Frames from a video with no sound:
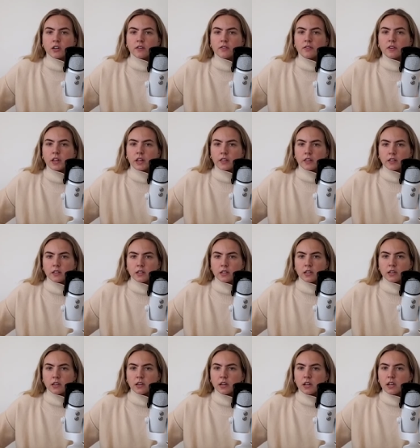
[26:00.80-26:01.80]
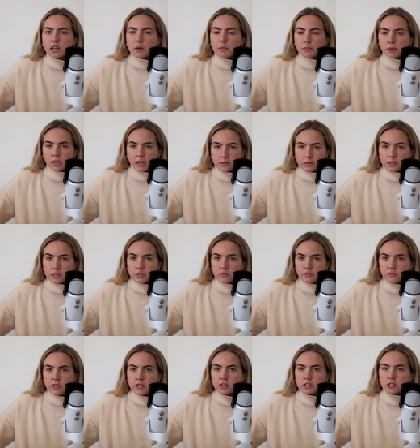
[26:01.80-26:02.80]
of the blouse to
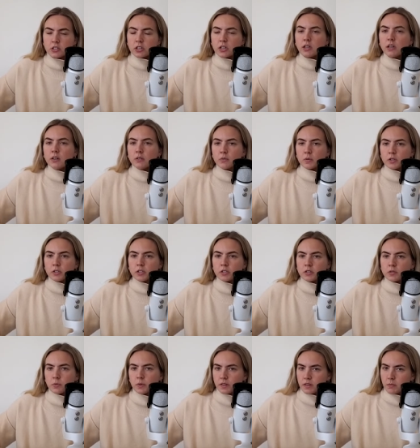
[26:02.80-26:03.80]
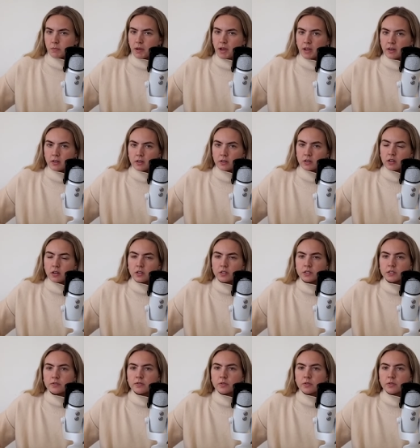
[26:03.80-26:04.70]
finish it, which is what the pattern calls